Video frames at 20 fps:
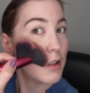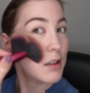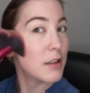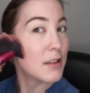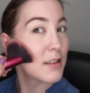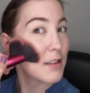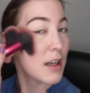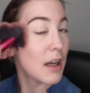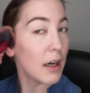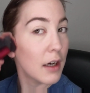
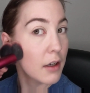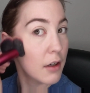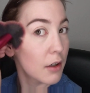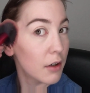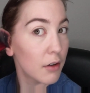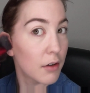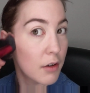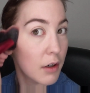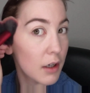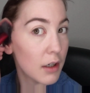Just kind of
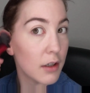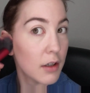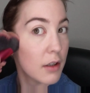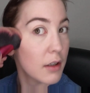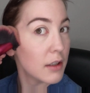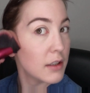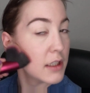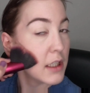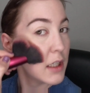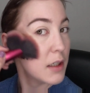go under
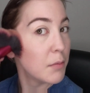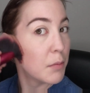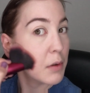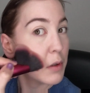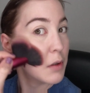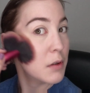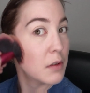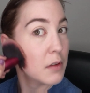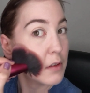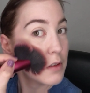the
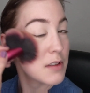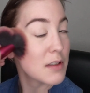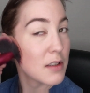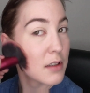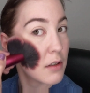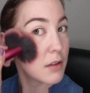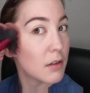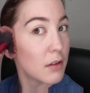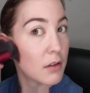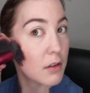cheekbones,